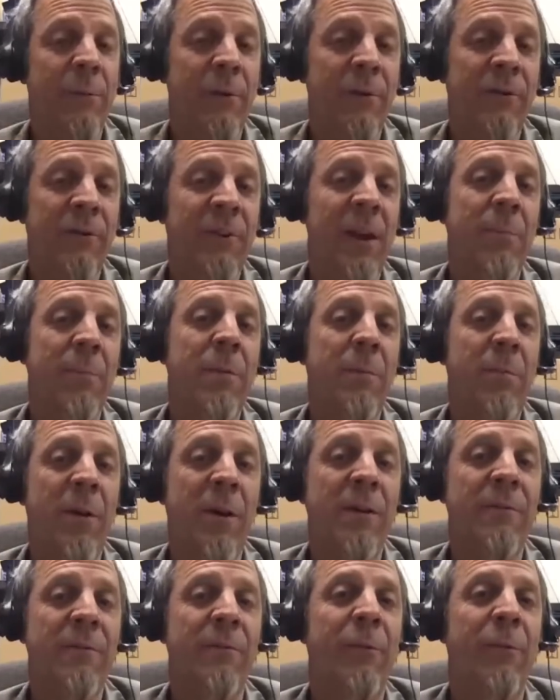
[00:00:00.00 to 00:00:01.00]
Escape, I
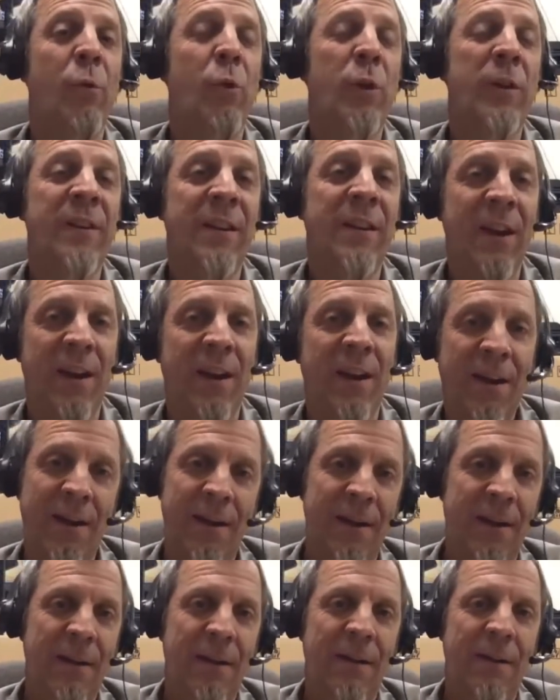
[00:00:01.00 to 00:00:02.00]
bought four today
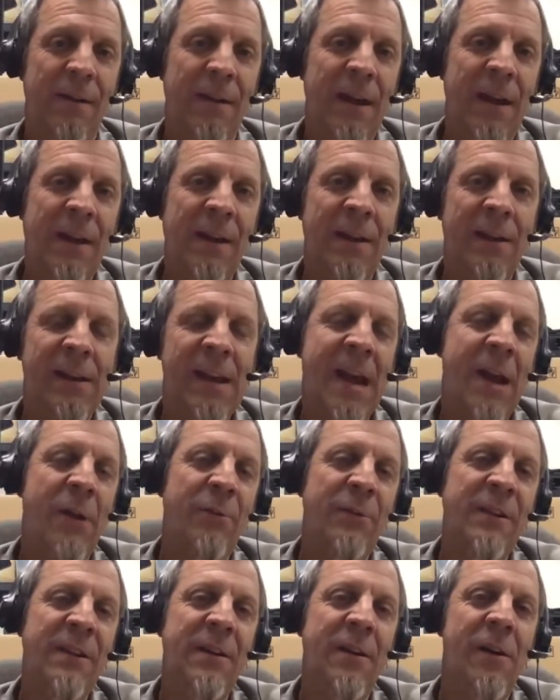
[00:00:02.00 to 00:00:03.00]
at a
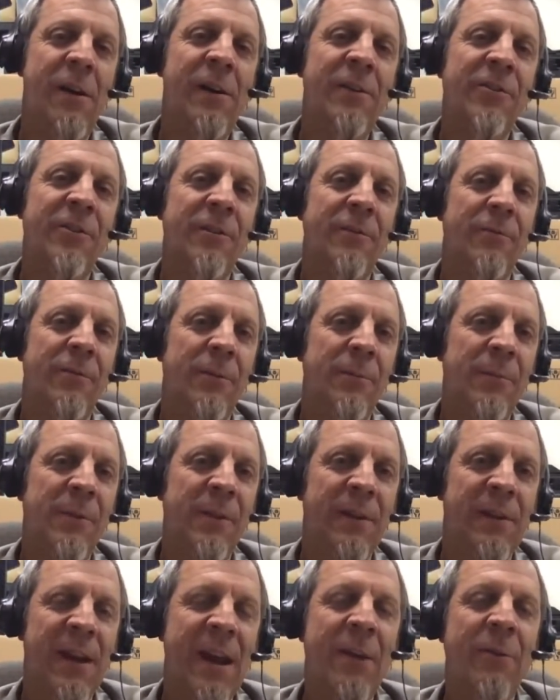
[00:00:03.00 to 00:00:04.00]
county auction from the
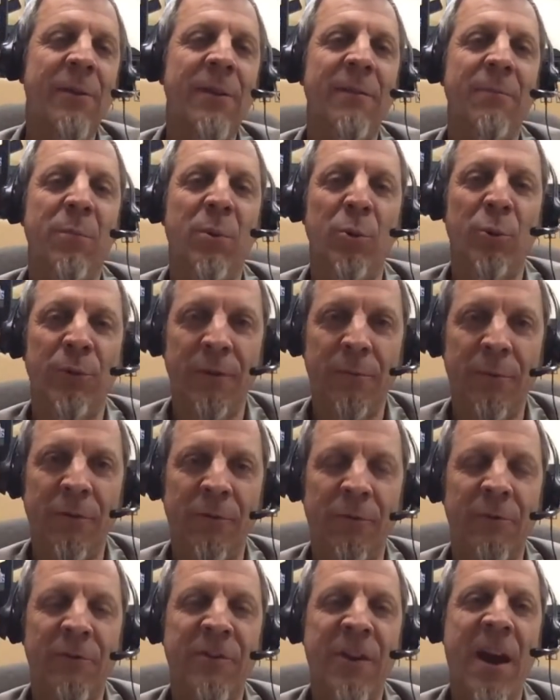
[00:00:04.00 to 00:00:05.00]
county of Boulder
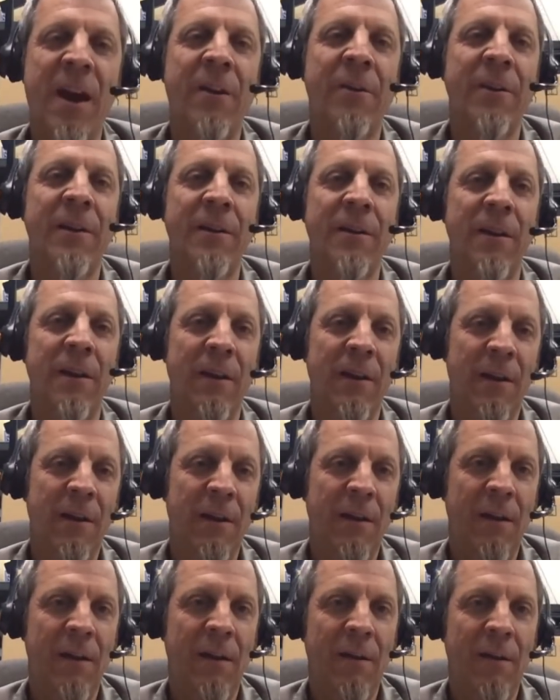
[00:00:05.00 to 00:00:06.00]
was retiring
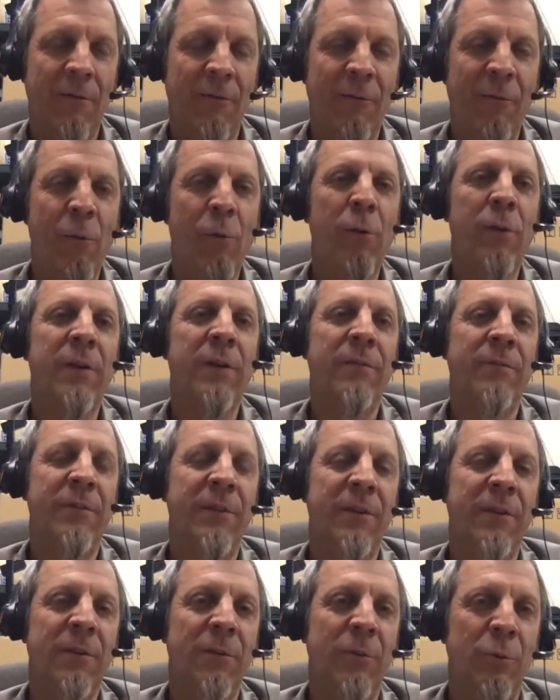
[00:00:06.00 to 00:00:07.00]
four of
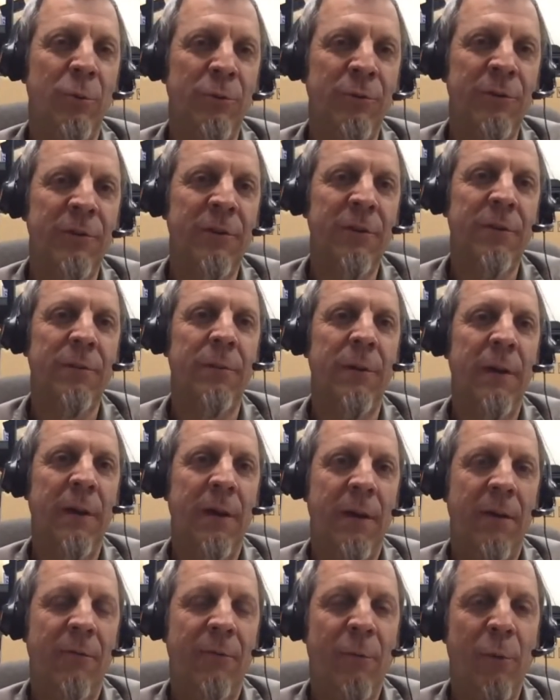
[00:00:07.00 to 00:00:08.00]
their older
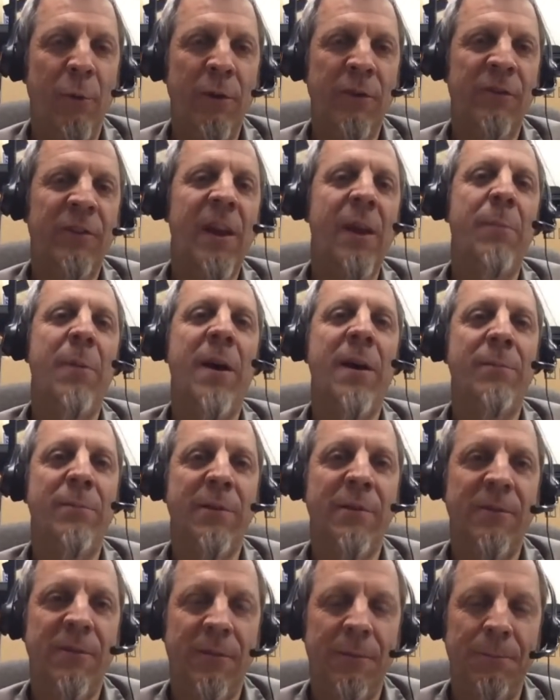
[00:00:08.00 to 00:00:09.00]
Ford Escape
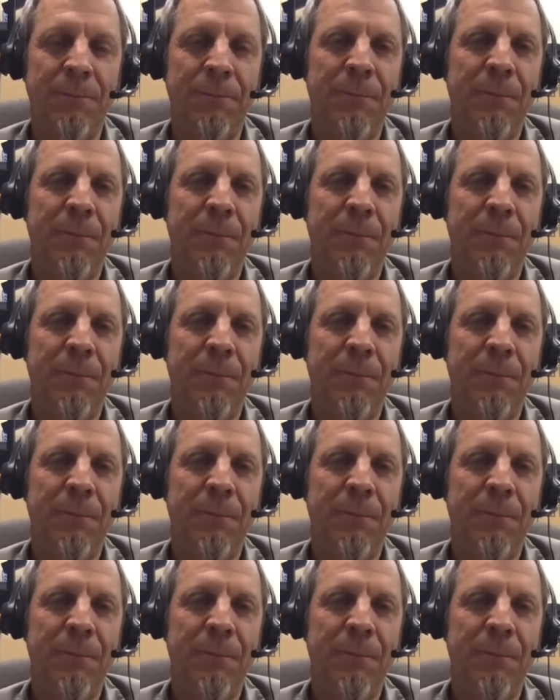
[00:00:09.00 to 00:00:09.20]
hybrids.